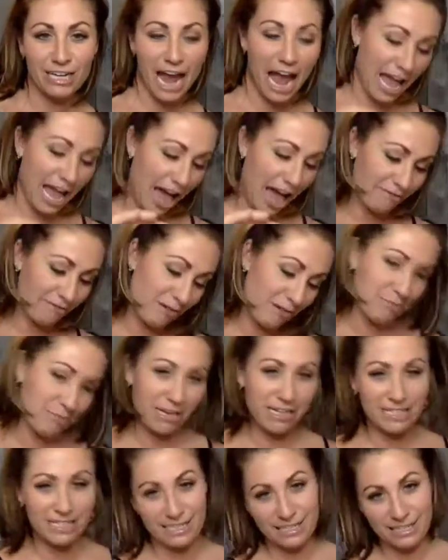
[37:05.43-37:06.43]
I have a
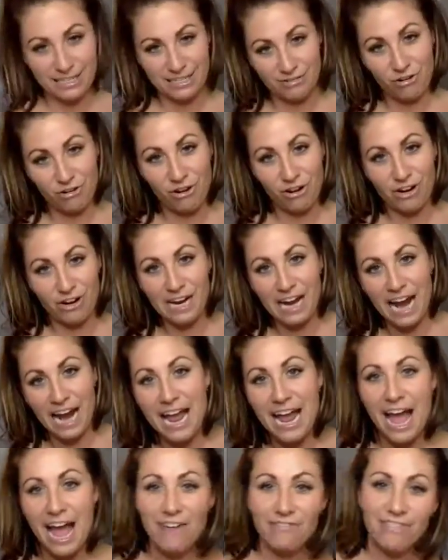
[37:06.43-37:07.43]
business story. I
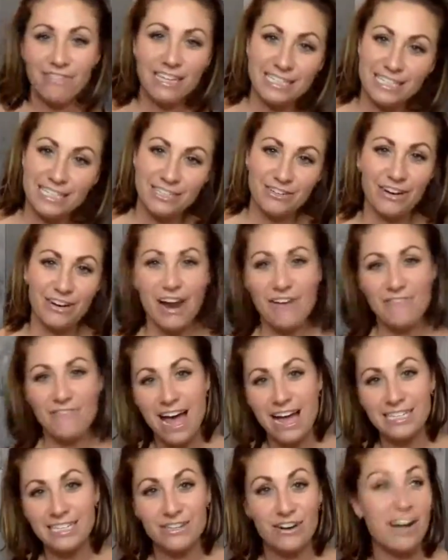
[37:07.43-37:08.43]
have this story, I have
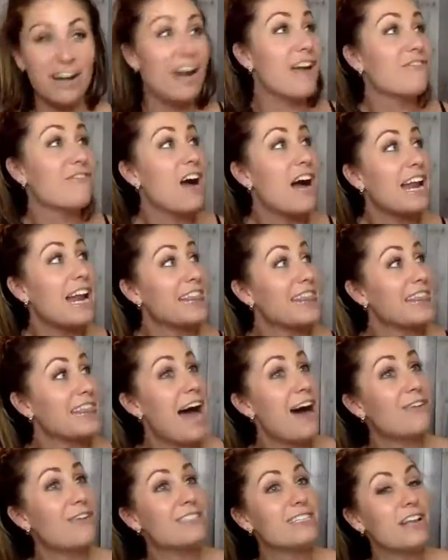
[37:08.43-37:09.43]
that story, and I've got
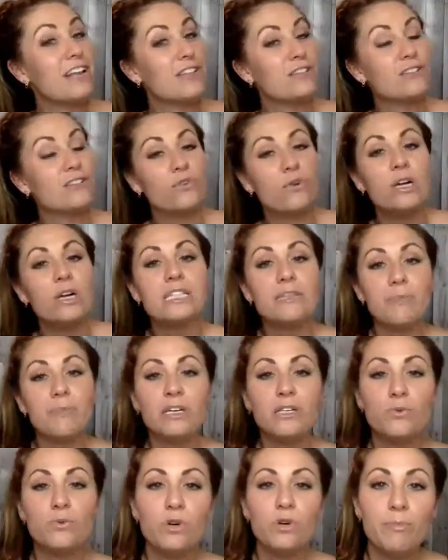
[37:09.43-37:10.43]
1,000 other stories in
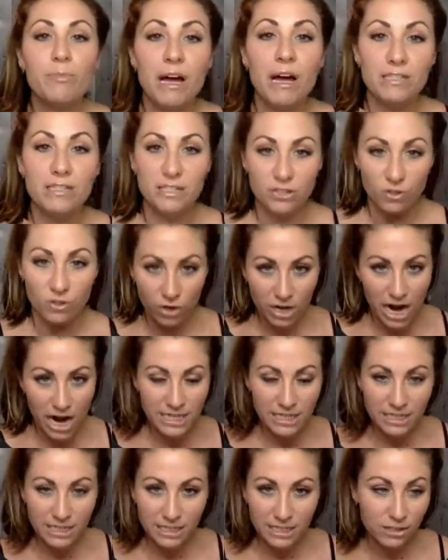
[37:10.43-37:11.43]
my tool belts, your
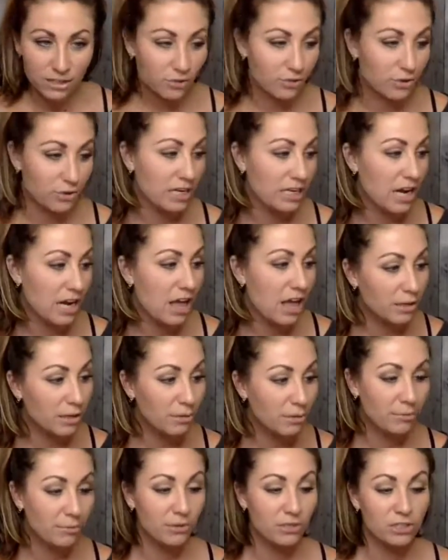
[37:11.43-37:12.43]
guys is included, and other
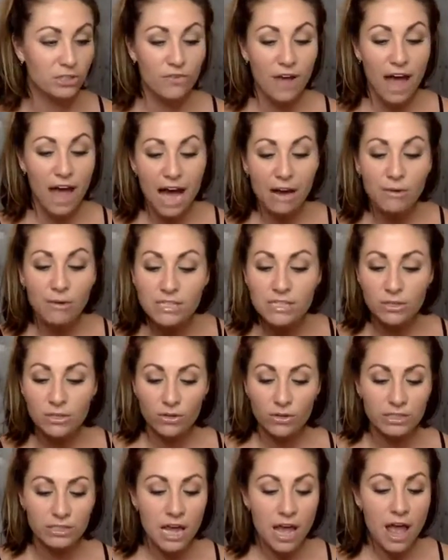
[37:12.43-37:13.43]
people's who've had
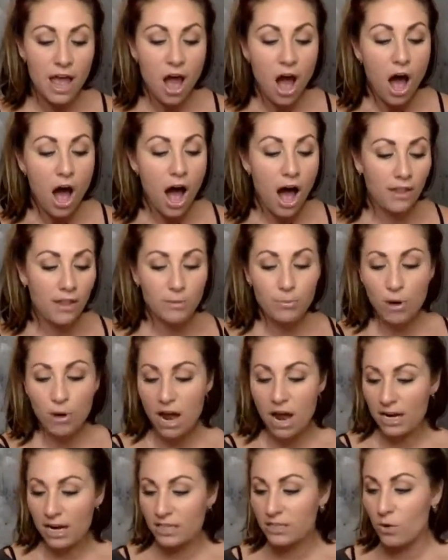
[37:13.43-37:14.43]
results on the
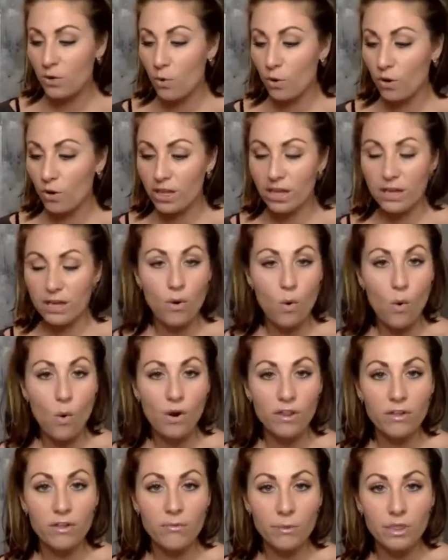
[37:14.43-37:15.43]
products or the
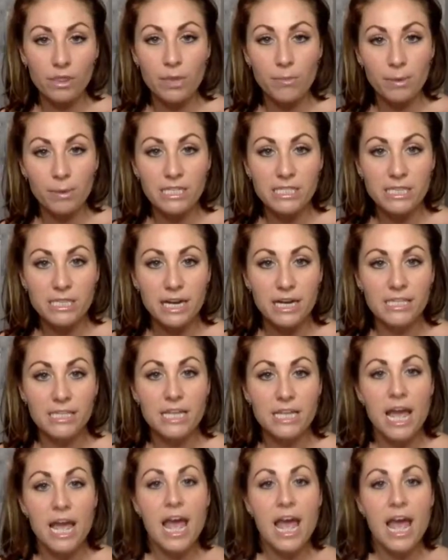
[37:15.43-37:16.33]
with the business.